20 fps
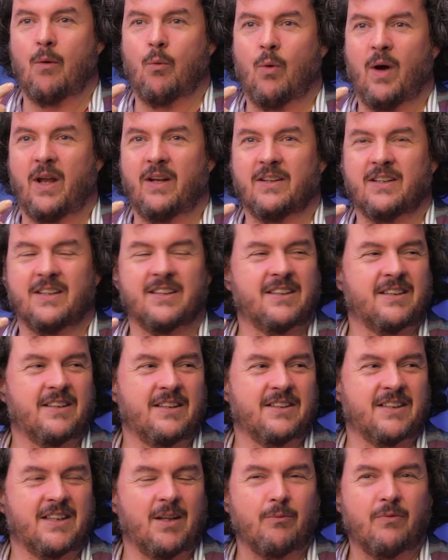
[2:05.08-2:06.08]
went, there's
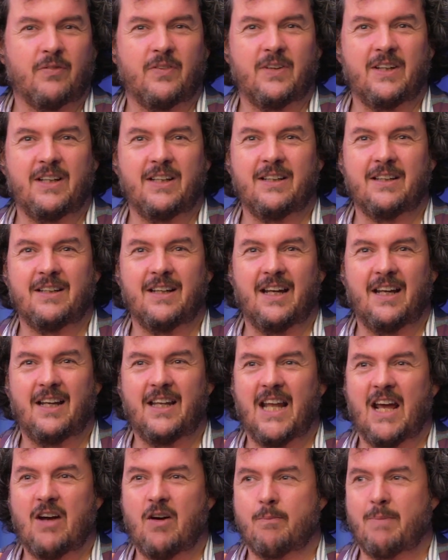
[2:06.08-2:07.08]
something
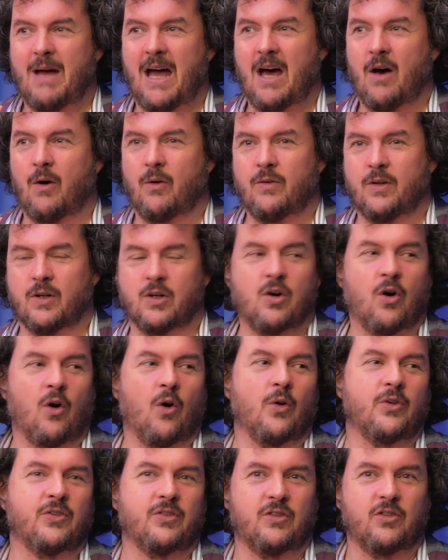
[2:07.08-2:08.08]
in there about the
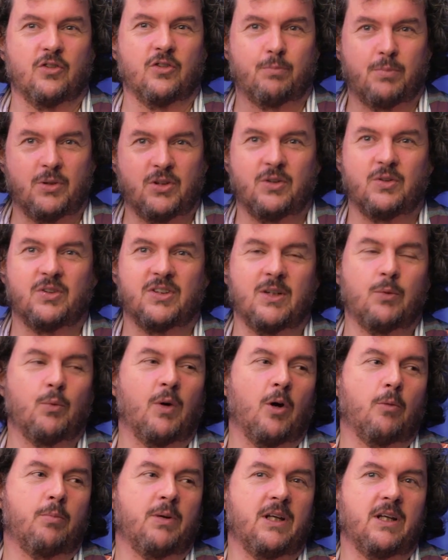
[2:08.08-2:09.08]
cost of producing
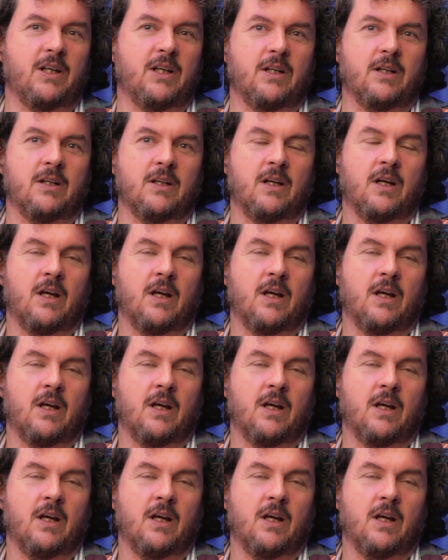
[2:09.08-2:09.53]
well-being.